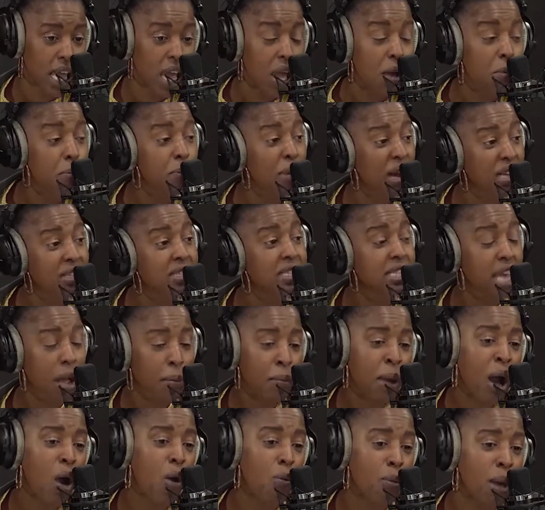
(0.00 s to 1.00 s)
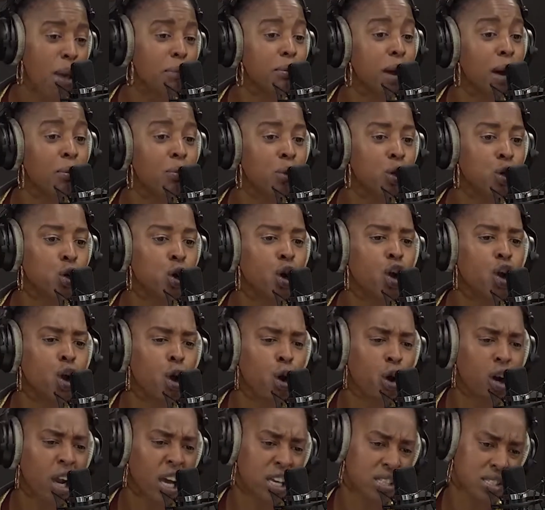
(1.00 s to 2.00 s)
But somehow my mom will call
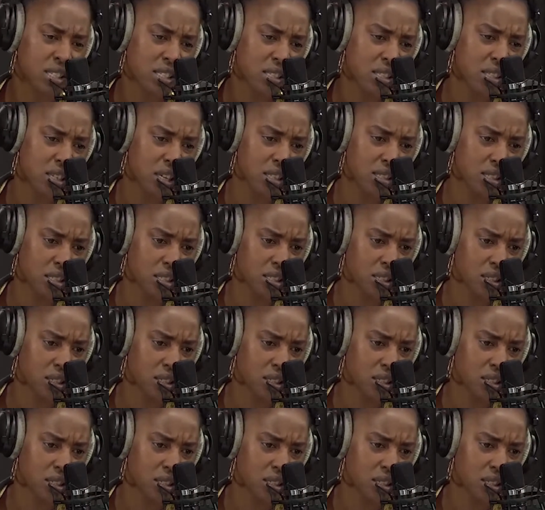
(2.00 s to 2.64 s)
all her sisters.